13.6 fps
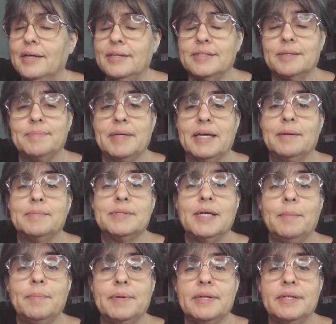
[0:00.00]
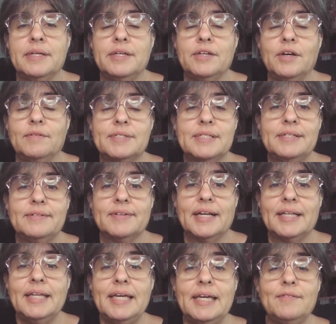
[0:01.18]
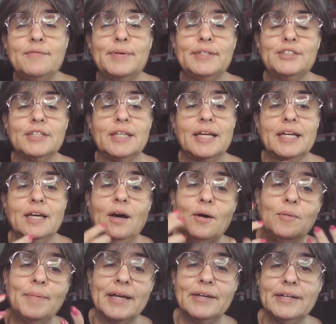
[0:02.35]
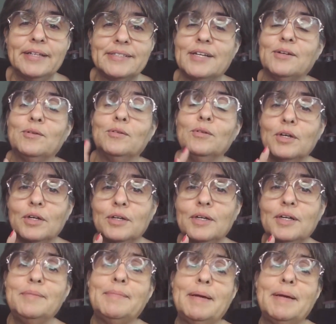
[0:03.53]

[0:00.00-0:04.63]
something comes up and you all of a sudden you've got to leave, but you're like, oh my goodness, I don't look good.